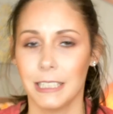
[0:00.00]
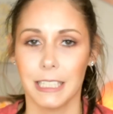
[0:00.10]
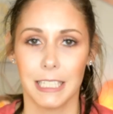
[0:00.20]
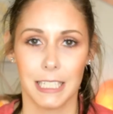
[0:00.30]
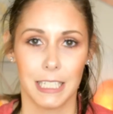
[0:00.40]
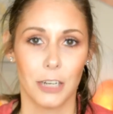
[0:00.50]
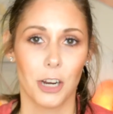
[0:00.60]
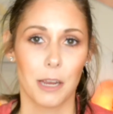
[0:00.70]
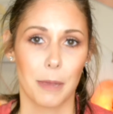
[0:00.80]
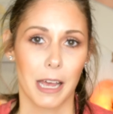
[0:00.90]
this is a
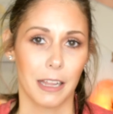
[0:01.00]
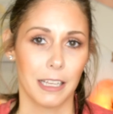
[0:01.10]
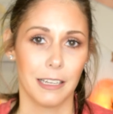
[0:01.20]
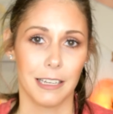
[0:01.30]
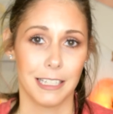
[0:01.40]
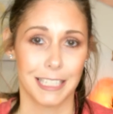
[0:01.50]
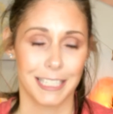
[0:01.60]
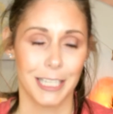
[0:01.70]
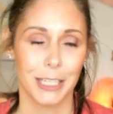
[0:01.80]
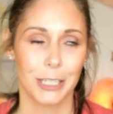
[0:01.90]
great palette.
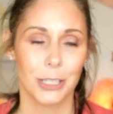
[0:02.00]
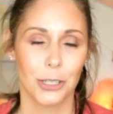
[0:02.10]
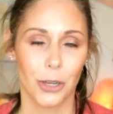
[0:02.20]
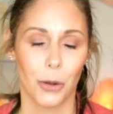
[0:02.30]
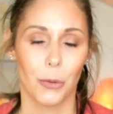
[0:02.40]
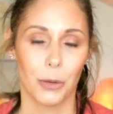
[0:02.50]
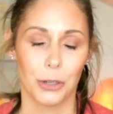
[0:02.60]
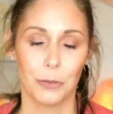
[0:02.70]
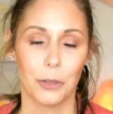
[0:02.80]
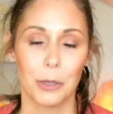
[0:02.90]
It's so
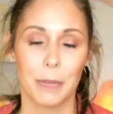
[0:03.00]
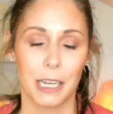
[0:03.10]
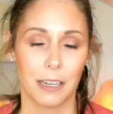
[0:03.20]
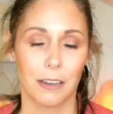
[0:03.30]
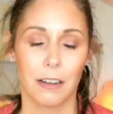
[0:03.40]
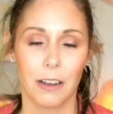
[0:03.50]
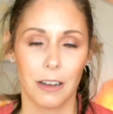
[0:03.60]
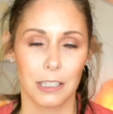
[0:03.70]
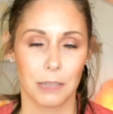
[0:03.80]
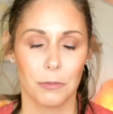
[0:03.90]
wonderful. It made an
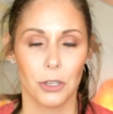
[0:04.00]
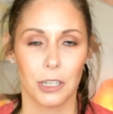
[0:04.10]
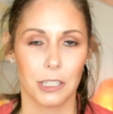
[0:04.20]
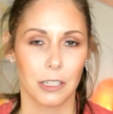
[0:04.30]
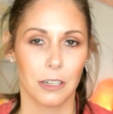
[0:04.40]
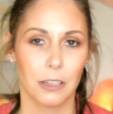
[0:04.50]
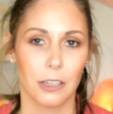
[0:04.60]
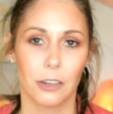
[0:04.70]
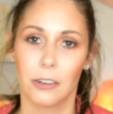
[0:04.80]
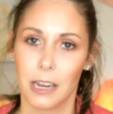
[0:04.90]
awesome look. It's gonna
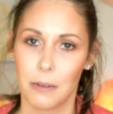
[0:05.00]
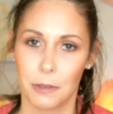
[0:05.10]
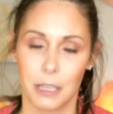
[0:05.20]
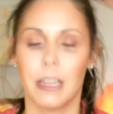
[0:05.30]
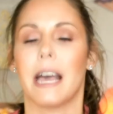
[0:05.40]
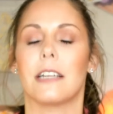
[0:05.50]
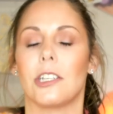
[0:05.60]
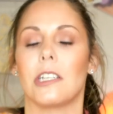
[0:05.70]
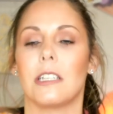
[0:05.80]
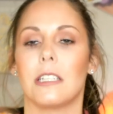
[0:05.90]
look great with the
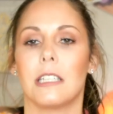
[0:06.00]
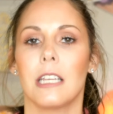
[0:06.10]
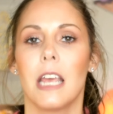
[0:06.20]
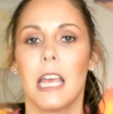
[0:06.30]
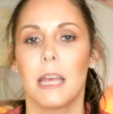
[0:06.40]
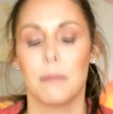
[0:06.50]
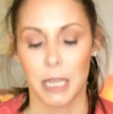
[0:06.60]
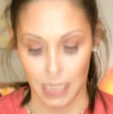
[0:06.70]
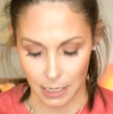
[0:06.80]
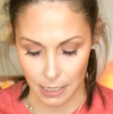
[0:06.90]
lashes
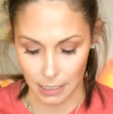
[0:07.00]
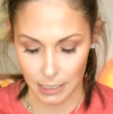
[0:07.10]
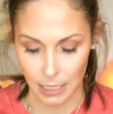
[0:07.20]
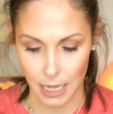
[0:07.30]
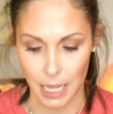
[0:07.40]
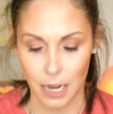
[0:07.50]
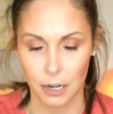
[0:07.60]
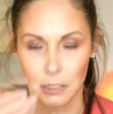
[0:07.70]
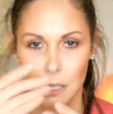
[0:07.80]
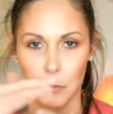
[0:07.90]
because they
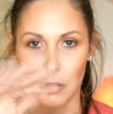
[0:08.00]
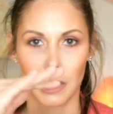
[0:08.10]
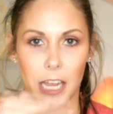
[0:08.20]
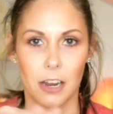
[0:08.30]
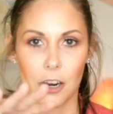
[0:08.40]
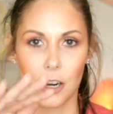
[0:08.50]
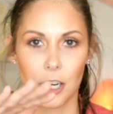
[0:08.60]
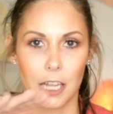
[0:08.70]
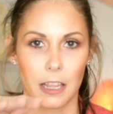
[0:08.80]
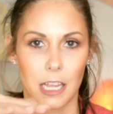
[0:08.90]
are double layered
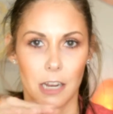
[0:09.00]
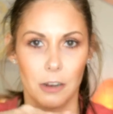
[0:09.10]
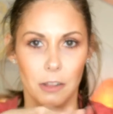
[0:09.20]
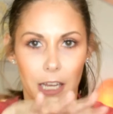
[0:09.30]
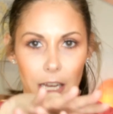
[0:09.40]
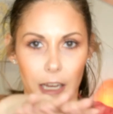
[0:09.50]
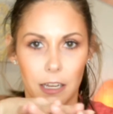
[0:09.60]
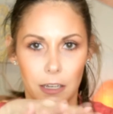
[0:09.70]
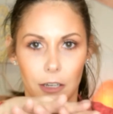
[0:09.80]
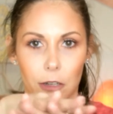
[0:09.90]
and they are,
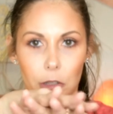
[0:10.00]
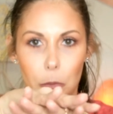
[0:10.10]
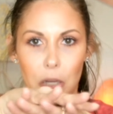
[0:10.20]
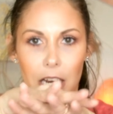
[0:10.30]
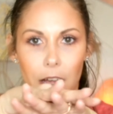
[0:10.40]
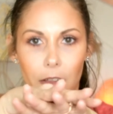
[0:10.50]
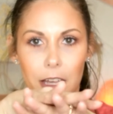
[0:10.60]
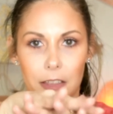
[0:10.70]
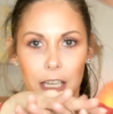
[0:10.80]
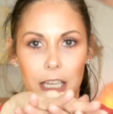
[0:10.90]
like, you know, splayed out
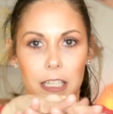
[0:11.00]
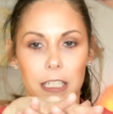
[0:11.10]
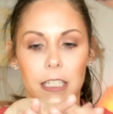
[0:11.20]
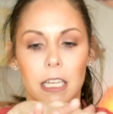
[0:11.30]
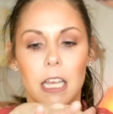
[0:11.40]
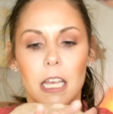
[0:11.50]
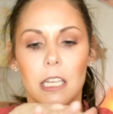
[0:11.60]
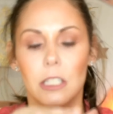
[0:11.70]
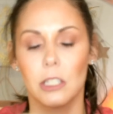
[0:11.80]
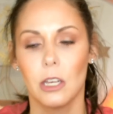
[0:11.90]
like this.
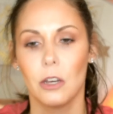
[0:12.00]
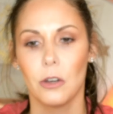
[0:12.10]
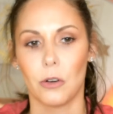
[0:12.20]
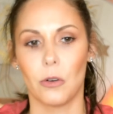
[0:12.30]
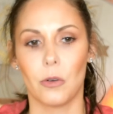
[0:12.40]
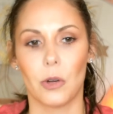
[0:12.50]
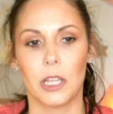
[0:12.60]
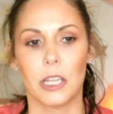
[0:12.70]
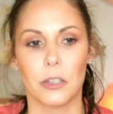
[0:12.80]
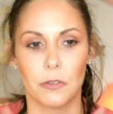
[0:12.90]
So
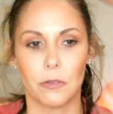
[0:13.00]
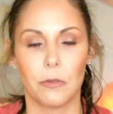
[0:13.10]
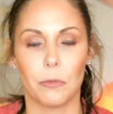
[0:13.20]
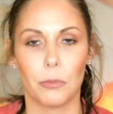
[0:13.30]
they're